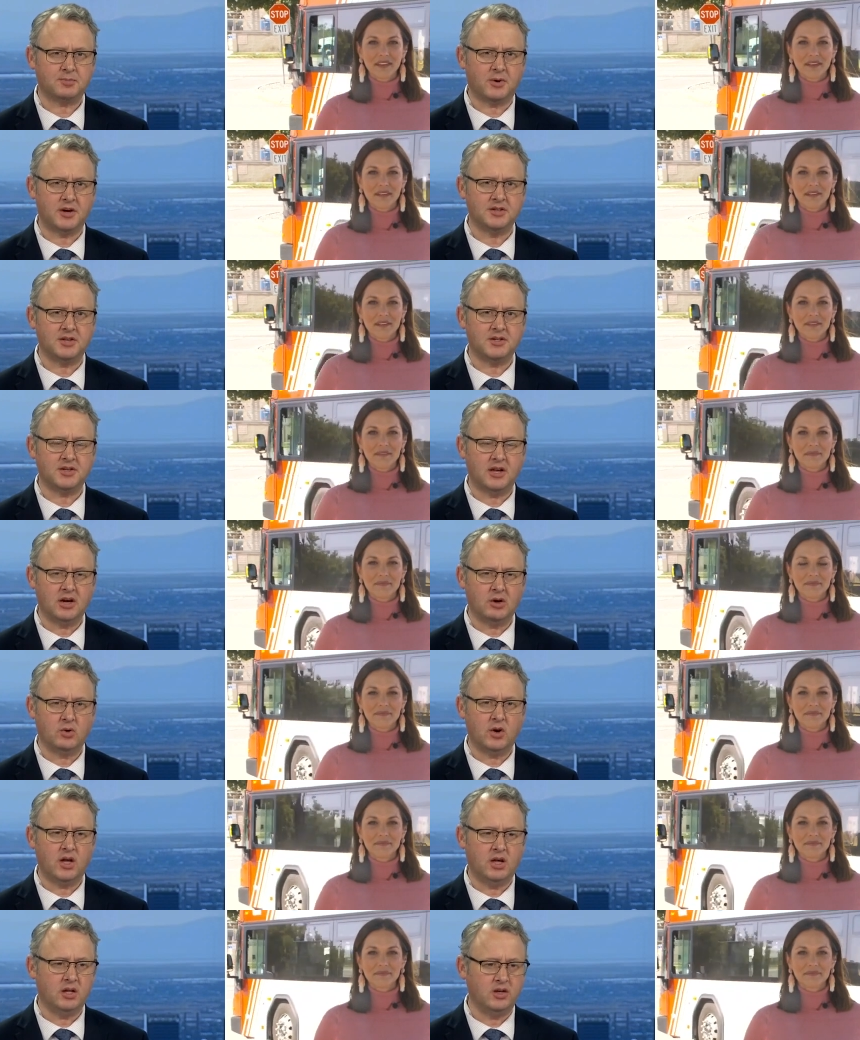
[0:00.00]
Speaker 1: prices here
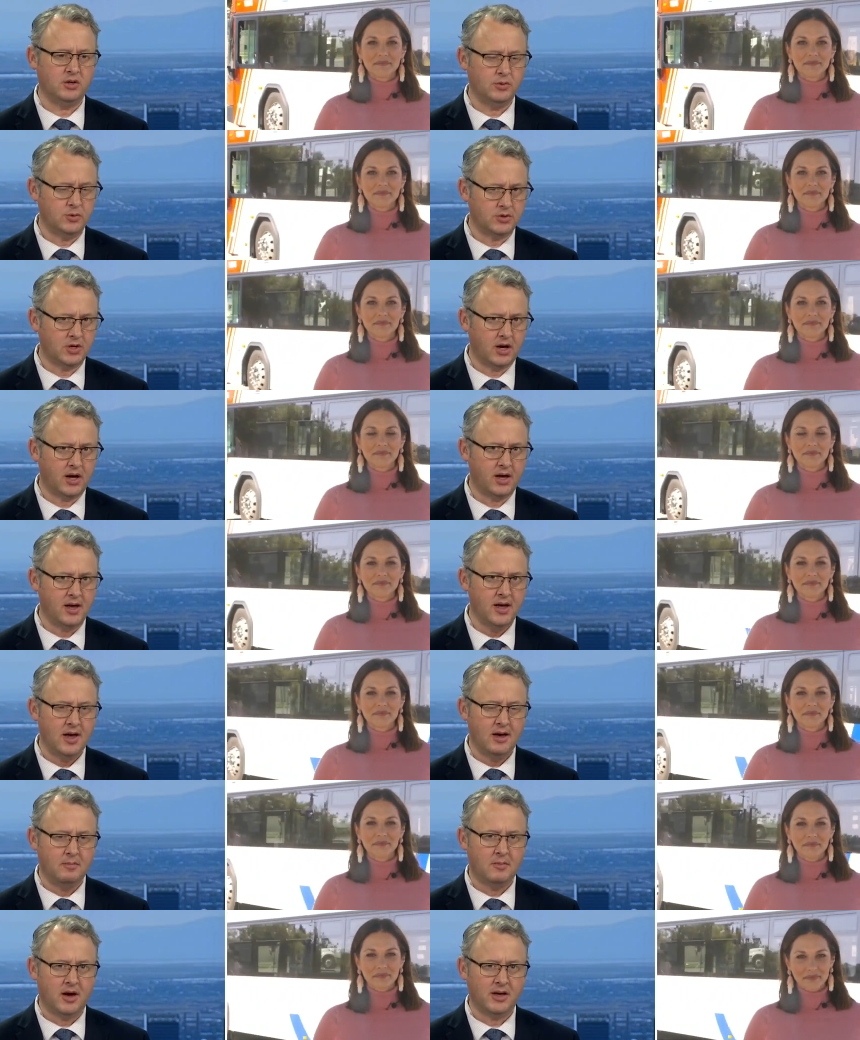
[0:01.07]
in Utah.
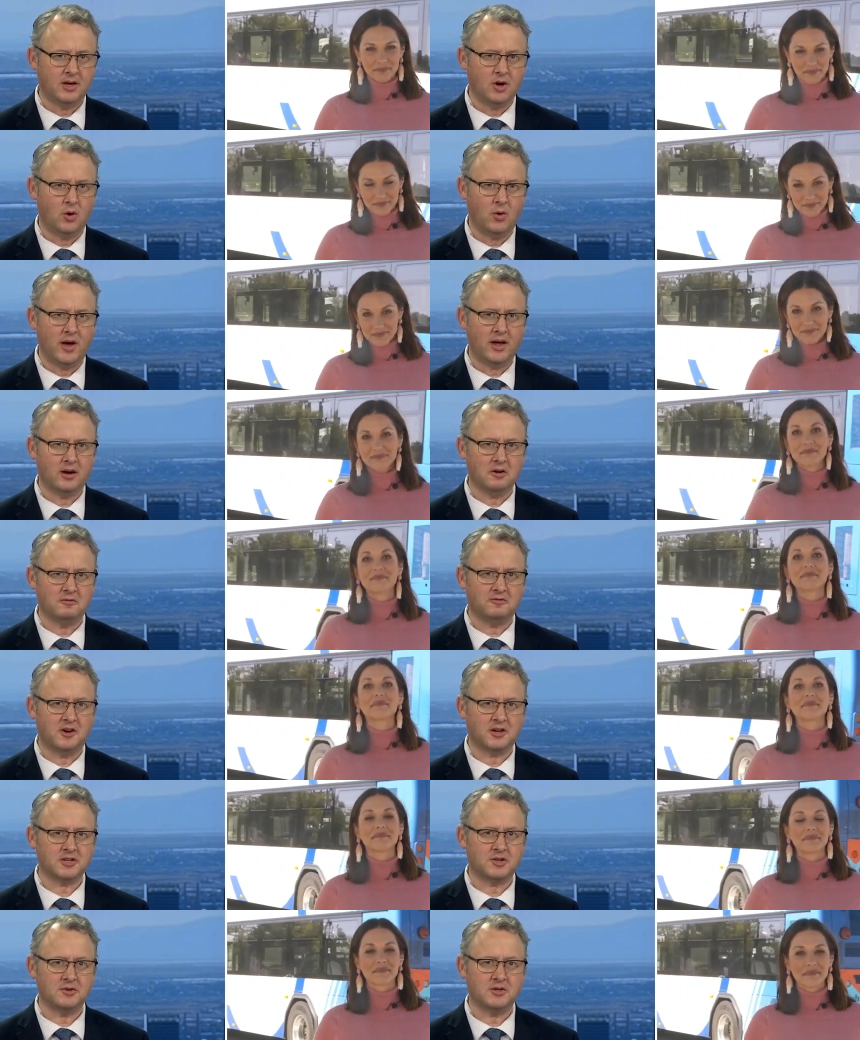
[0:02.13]
My co-anchor,
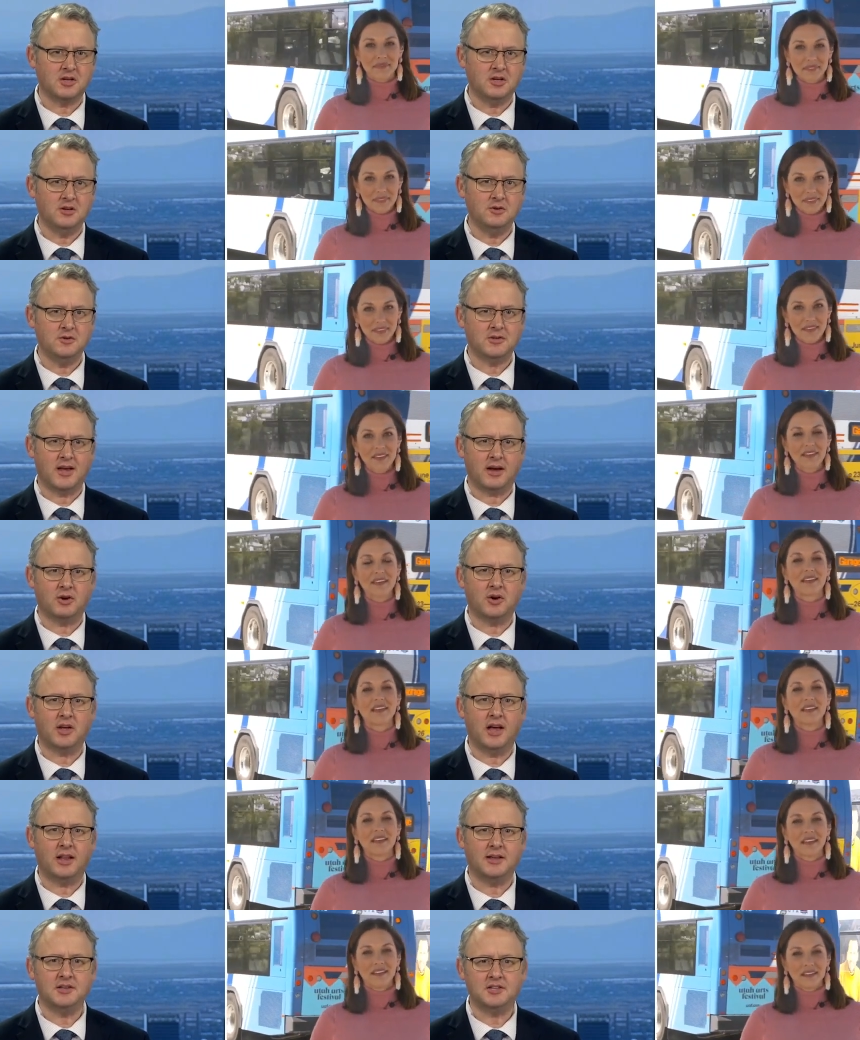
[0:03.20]
Fox 13 news anchor
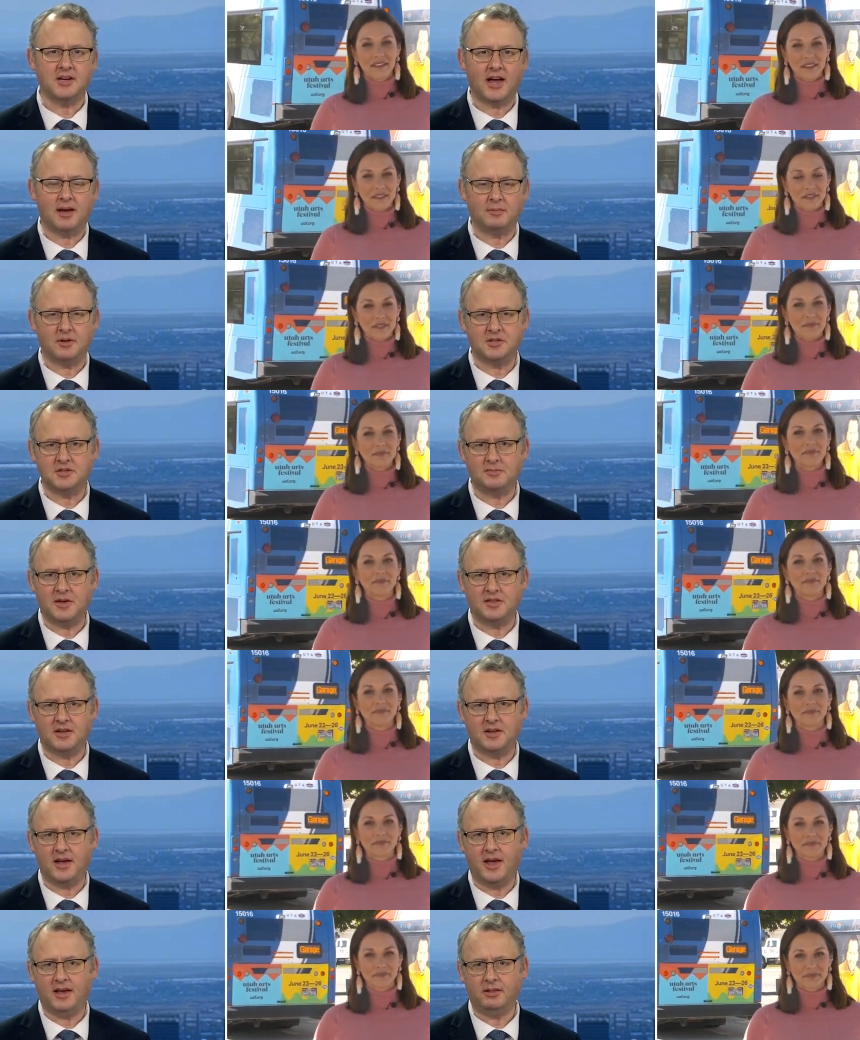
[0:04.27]
Kelly Chapman, spent the
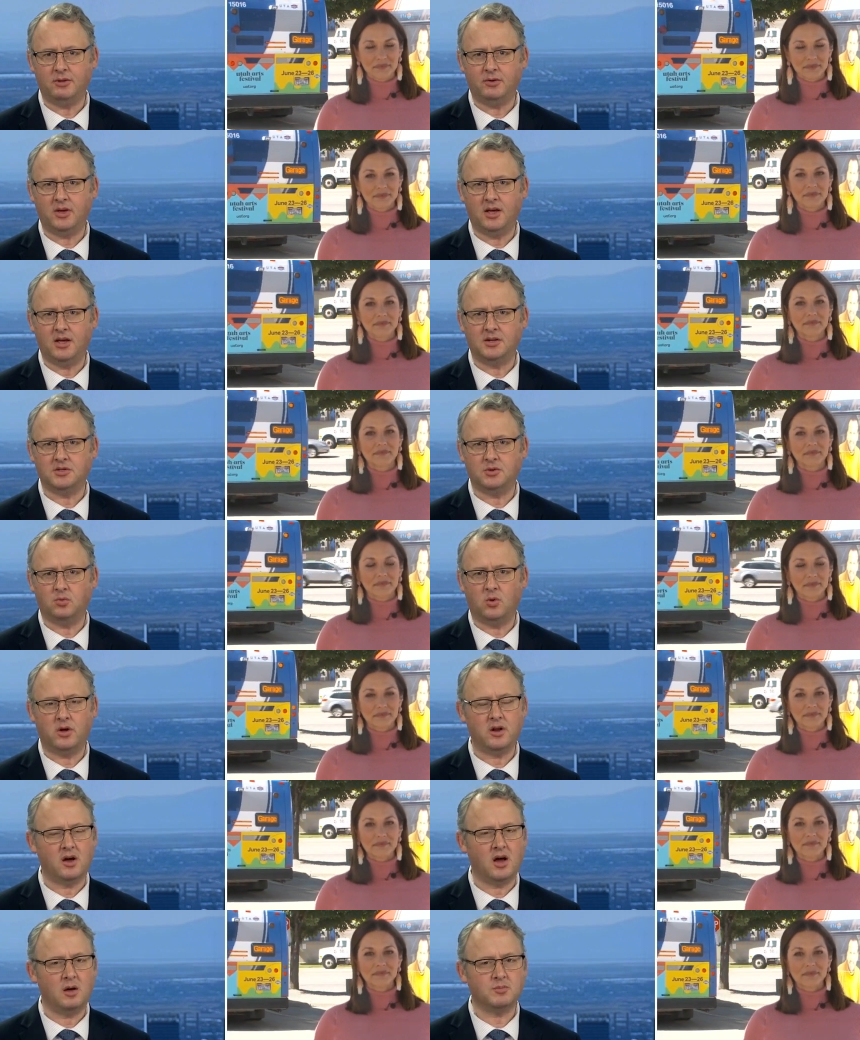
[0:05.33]
day looking into
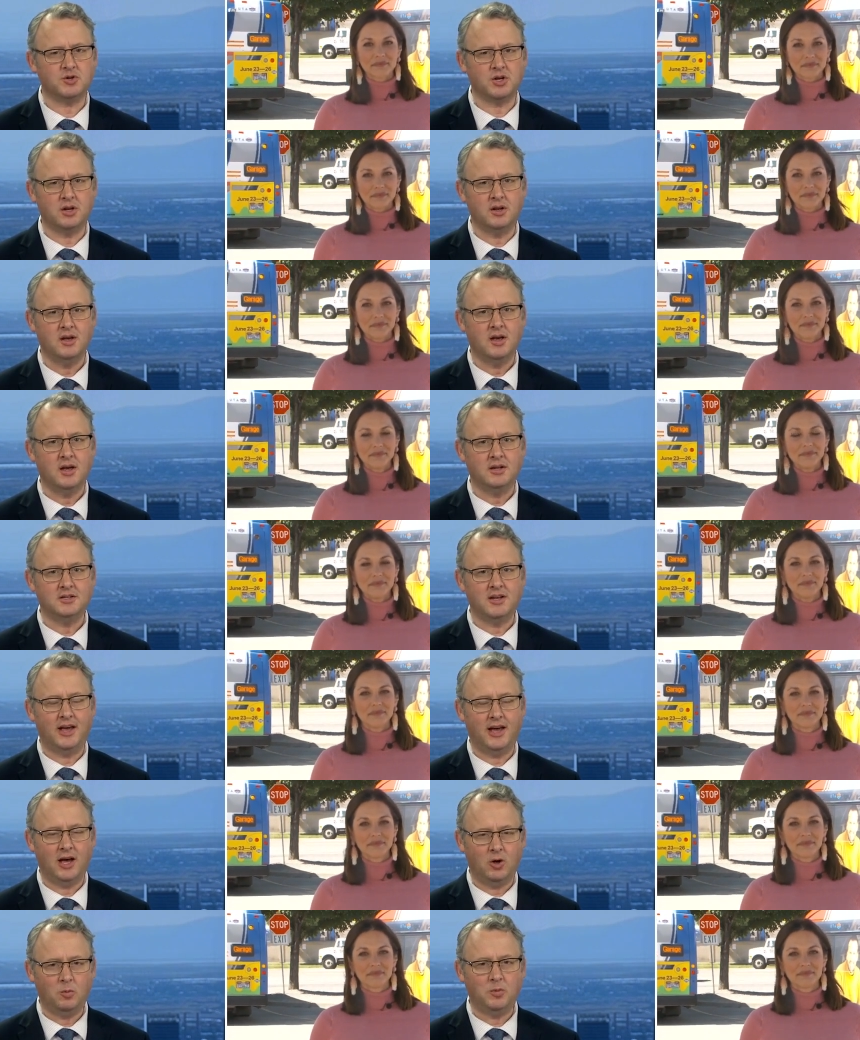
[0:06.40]
one option to
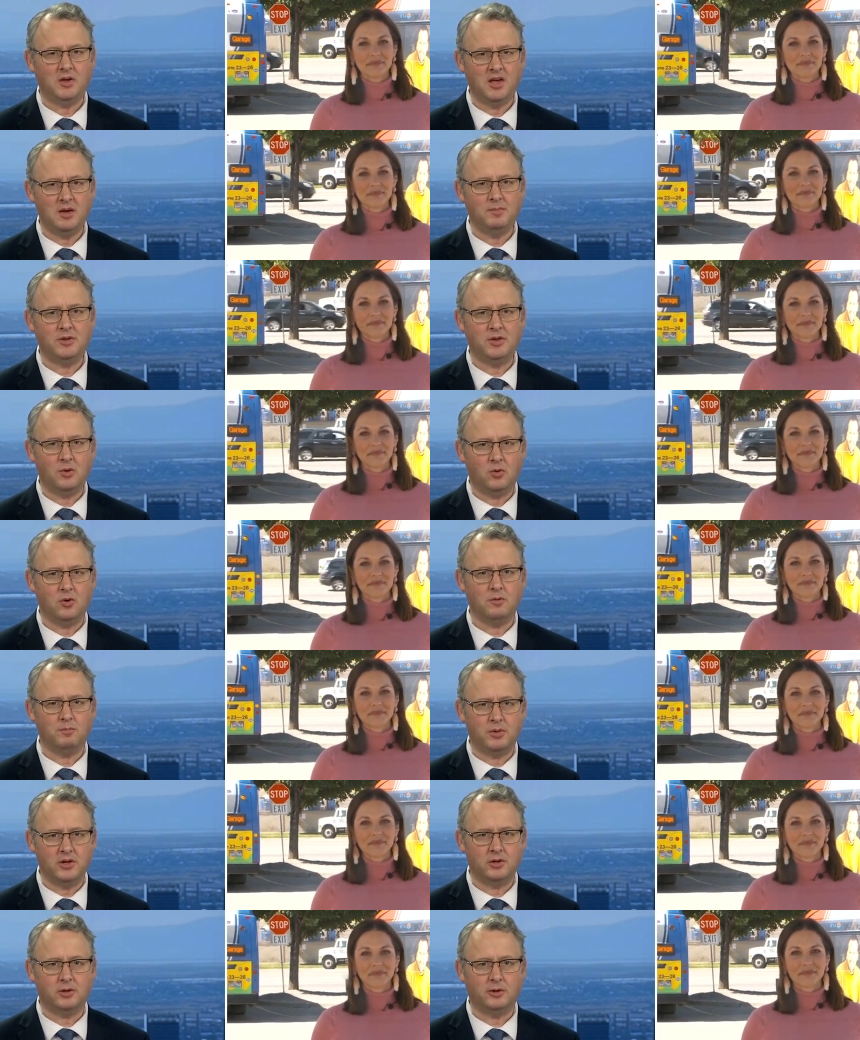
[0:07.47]
help keep your
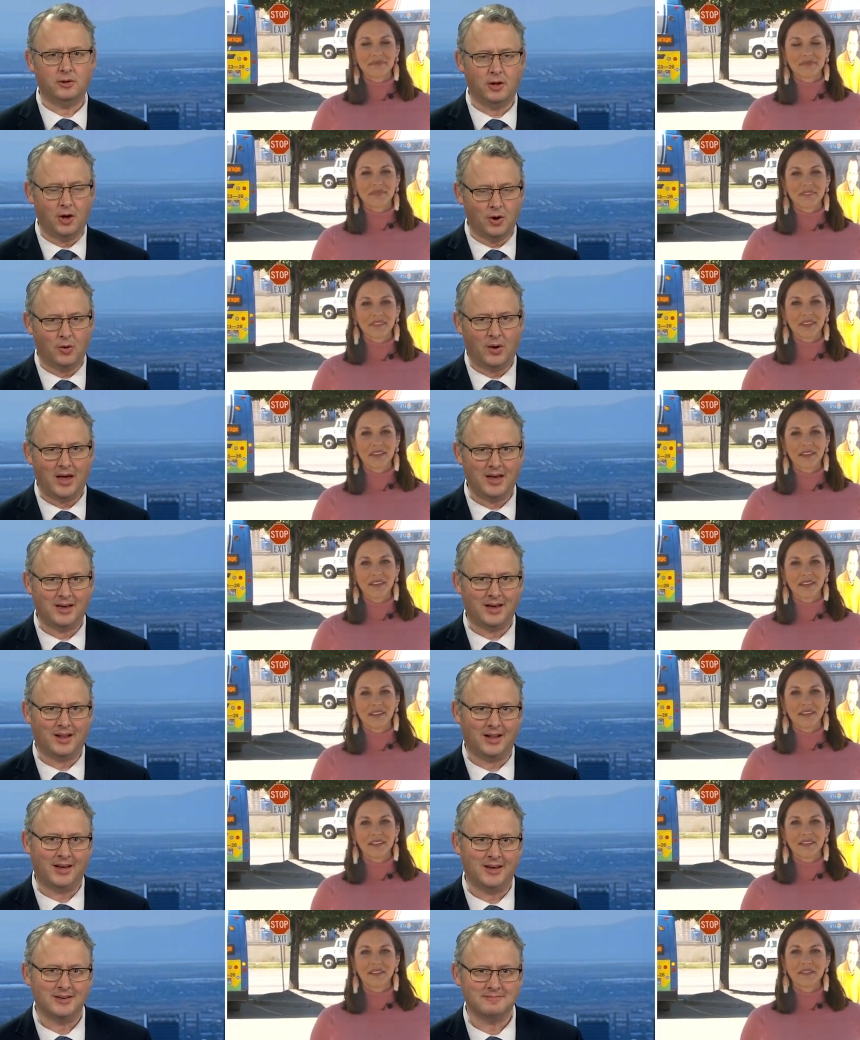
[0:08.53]
bill low. Hey,
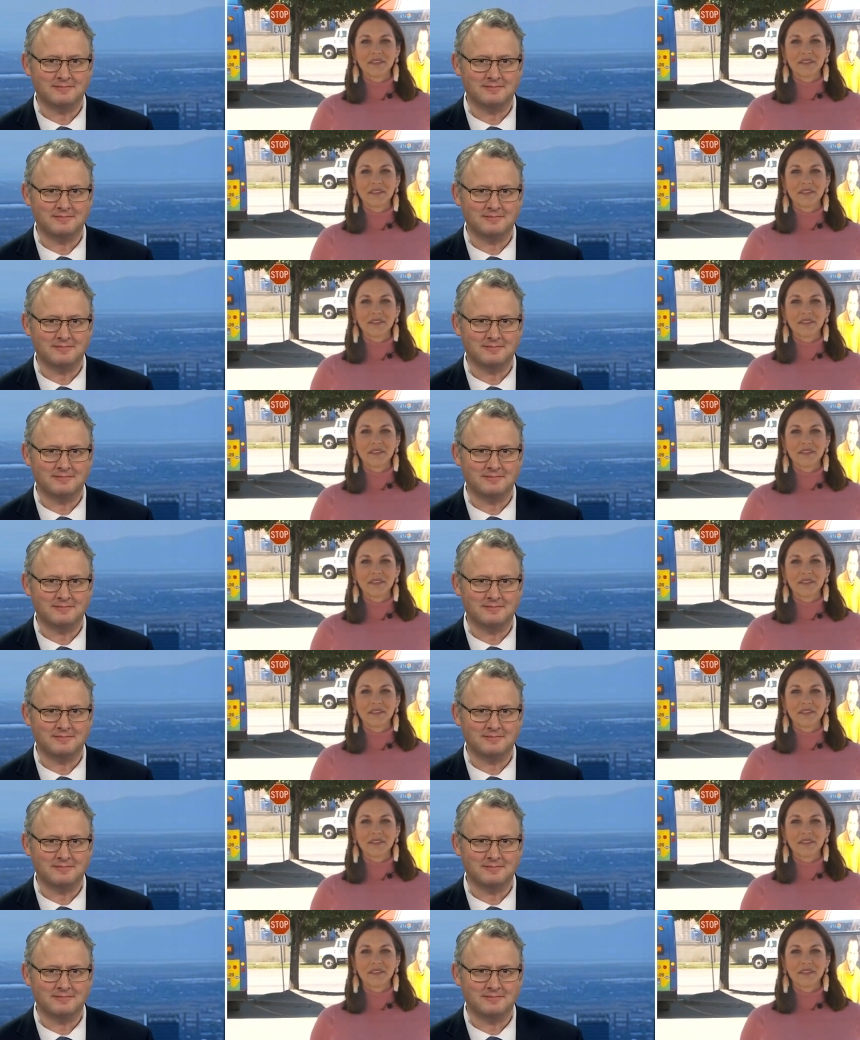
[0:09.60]
Kelly.